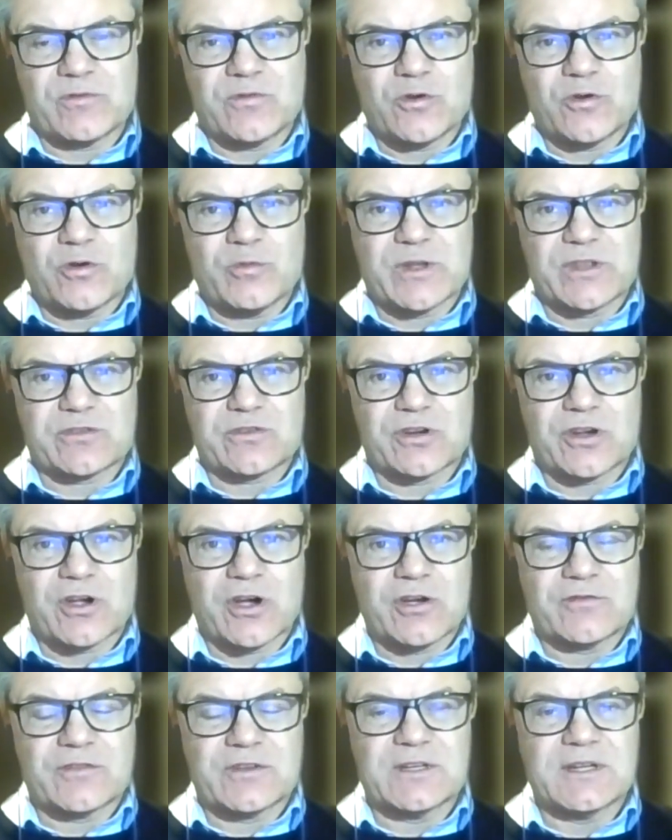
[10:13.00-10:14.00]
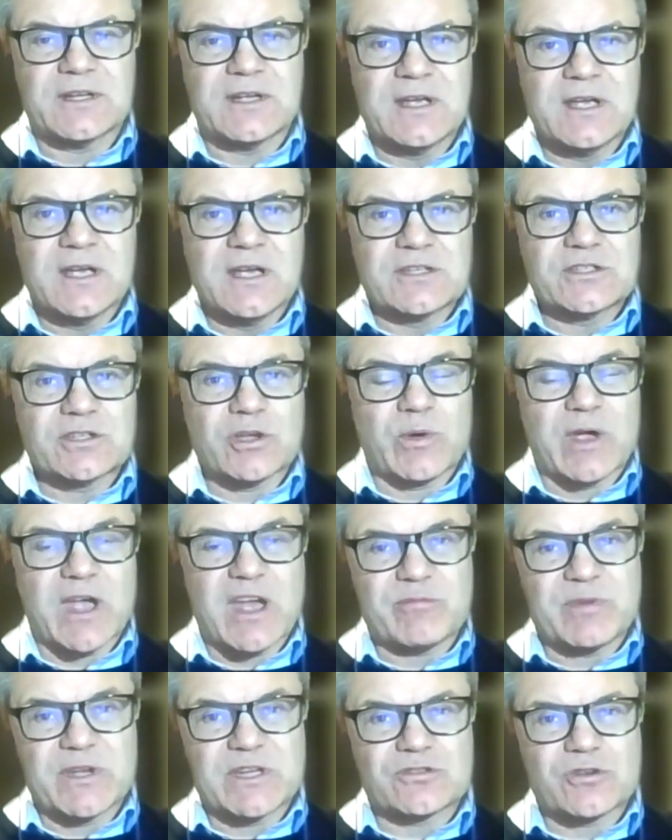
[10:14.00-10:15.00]
performer through COVID. So
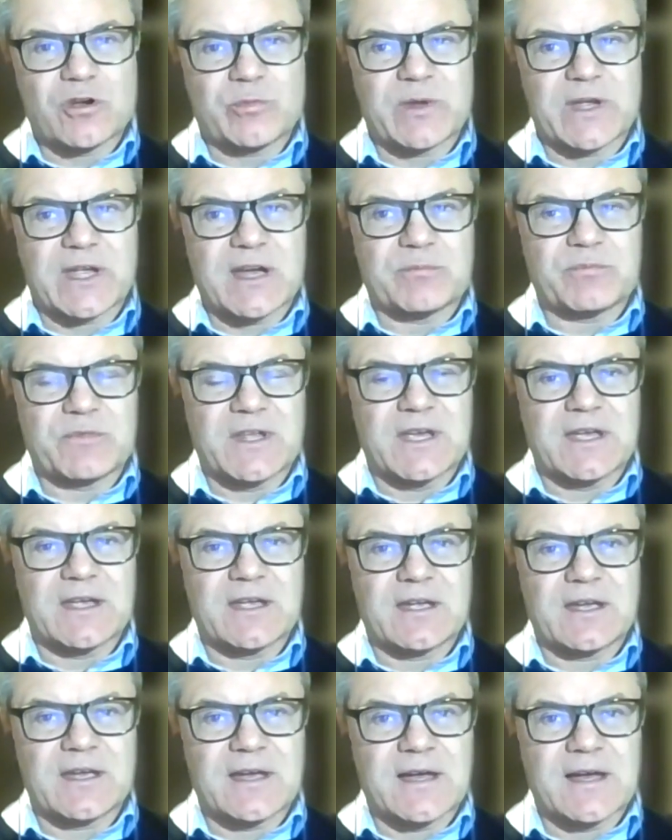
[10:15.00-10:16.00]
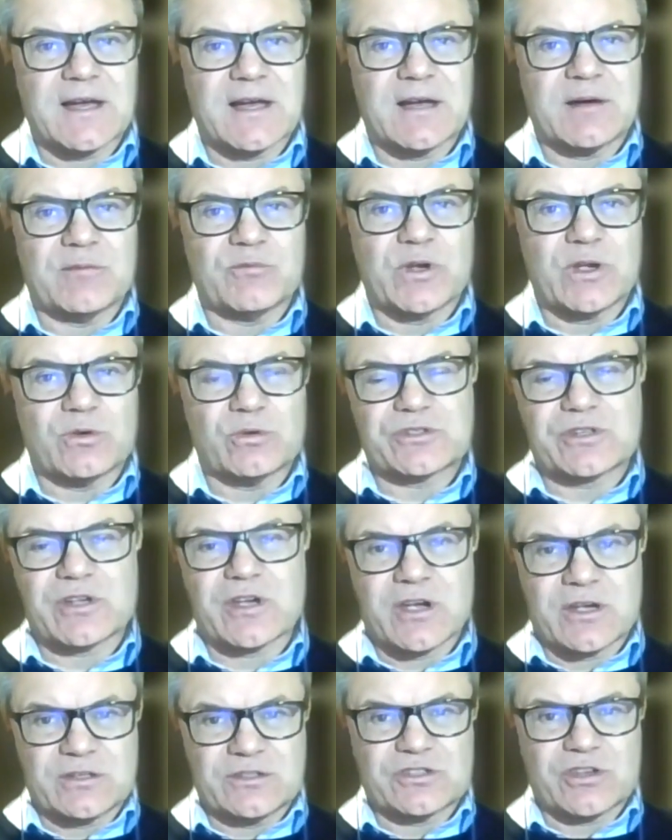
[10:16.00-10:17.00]
we have been topping up there. We
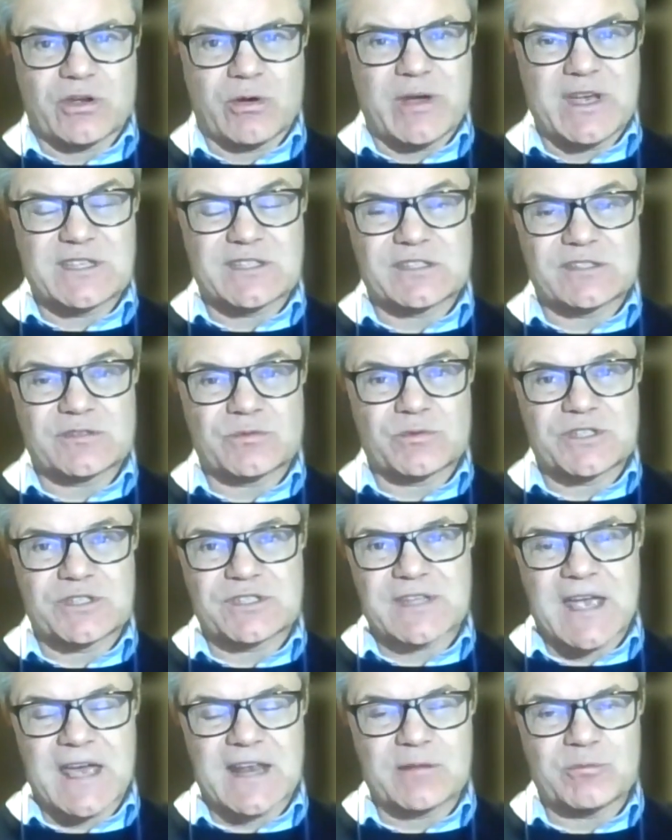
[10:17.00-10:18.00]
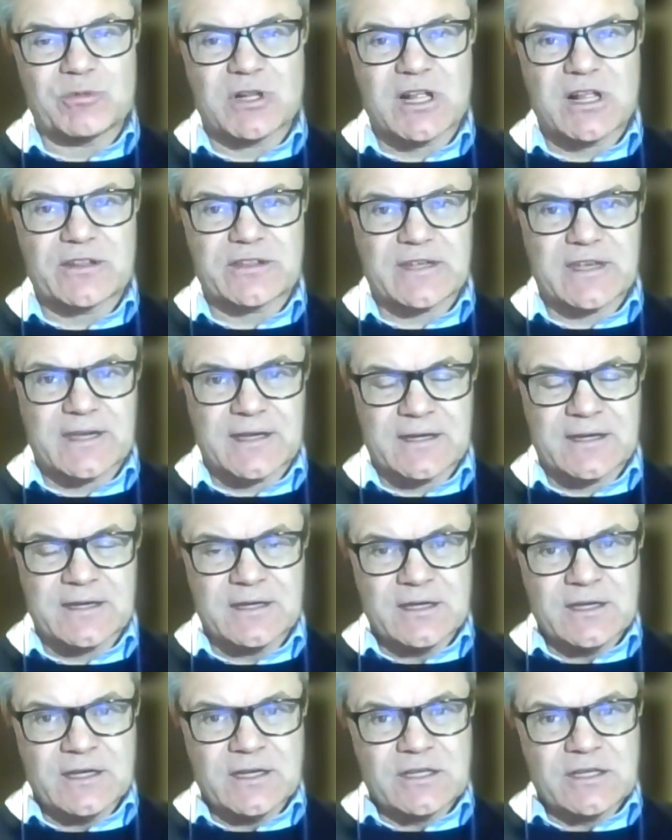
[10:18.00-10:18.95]
also own Zoetis, which is animal healthcare.